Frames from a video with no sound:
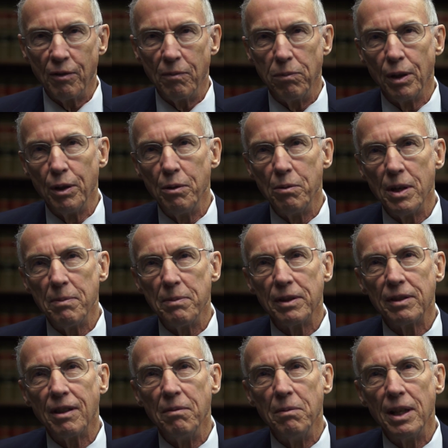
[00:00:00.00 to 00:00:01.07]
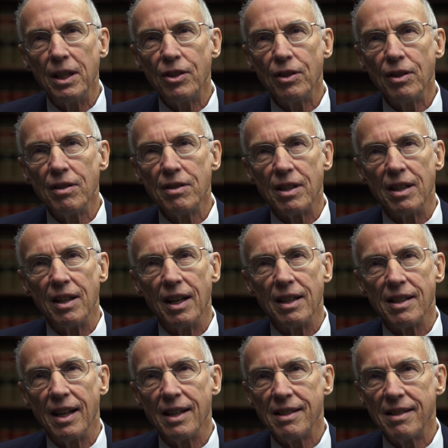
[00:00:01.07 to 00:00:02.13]
of blue ribbon commissions, and
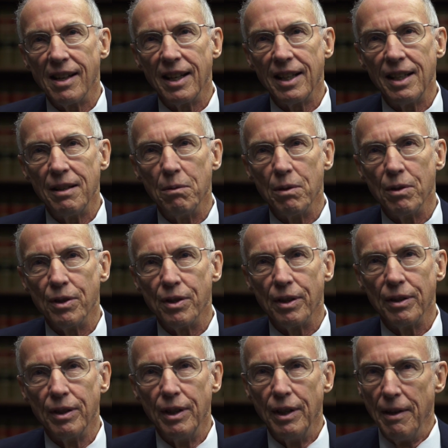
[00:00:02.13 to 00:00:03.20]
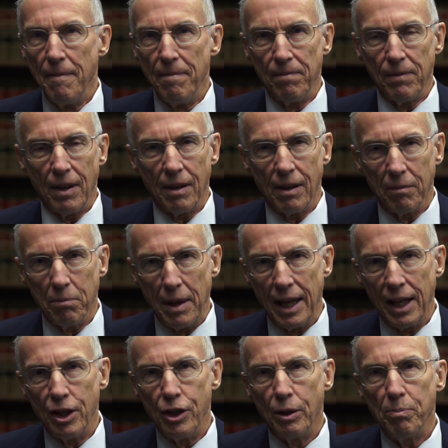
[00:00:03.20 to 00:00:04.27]
as I say, he was a
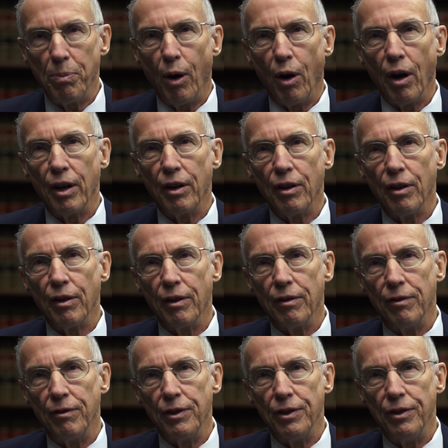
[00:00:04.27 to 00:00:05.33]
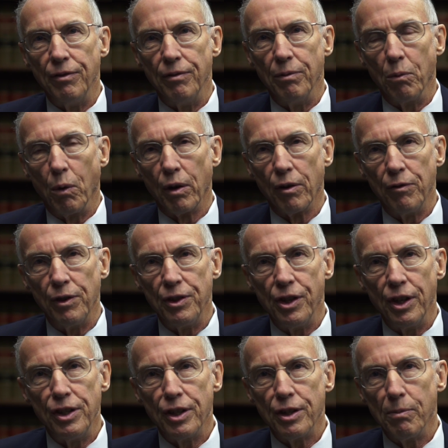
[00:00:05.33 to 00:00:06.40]
managing partner of one of
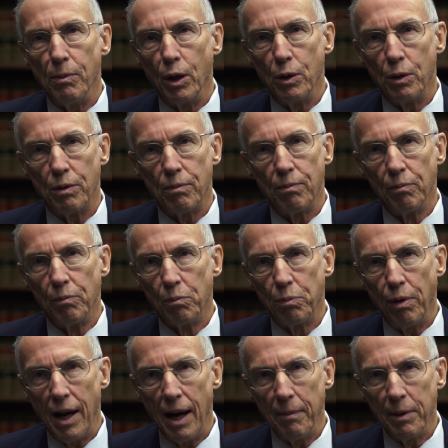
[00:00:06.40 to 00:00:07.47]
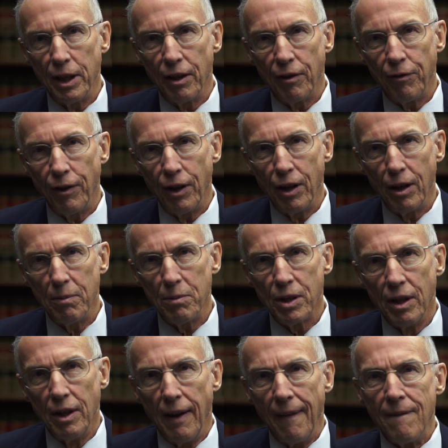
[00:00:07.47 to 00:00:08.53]
Virginia's most prominent firms.
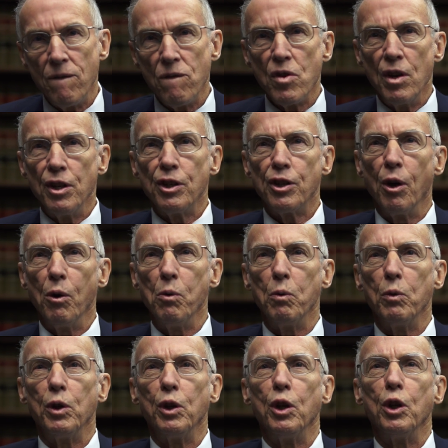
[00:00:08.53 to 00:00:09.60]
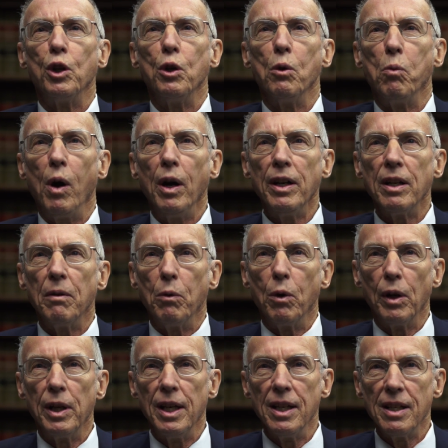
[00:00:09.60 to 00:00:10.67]
So you wonder,
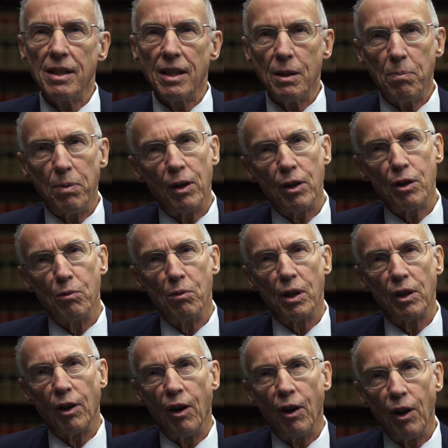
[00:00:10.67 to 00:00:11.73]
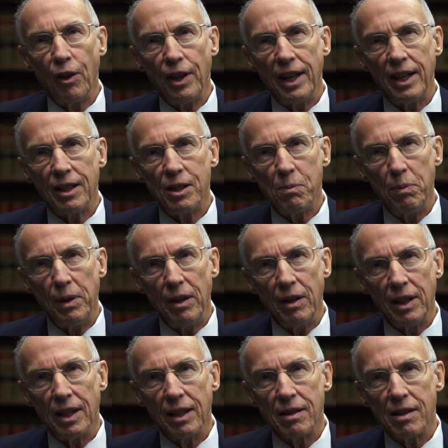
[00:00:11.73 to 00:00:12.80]
well, here's this person with all that
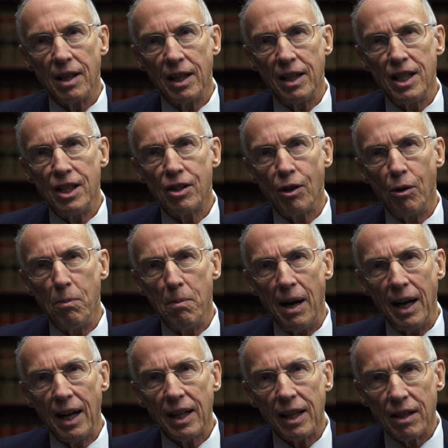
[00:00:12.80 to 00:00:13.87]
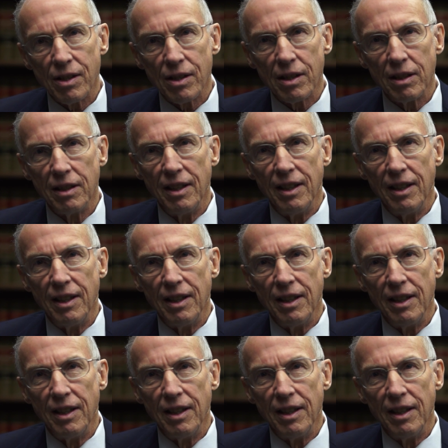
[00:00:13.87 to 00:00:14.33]
experience, and he's so modest.